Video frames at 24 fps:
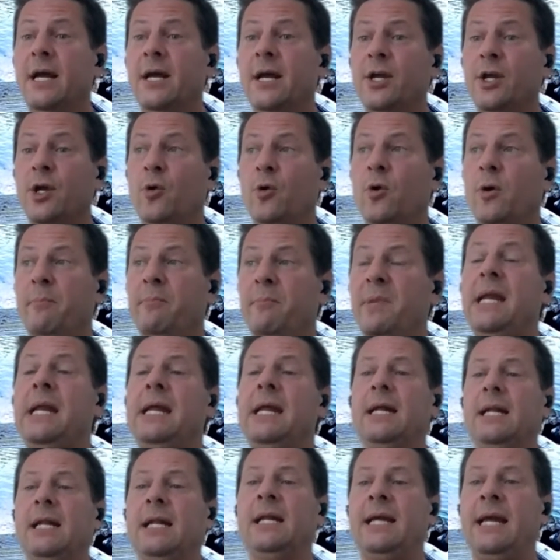
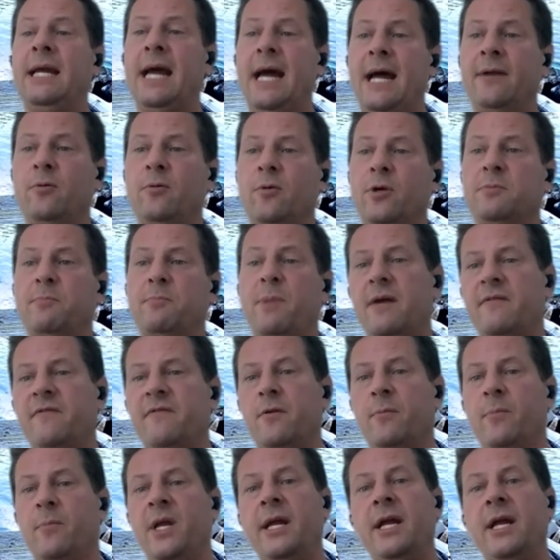immediately had respect
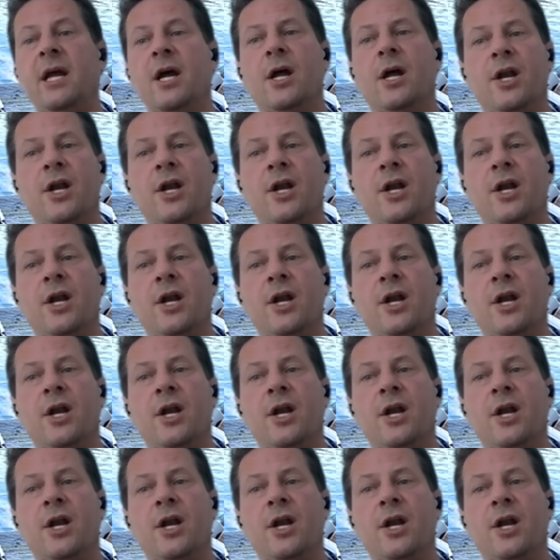for me,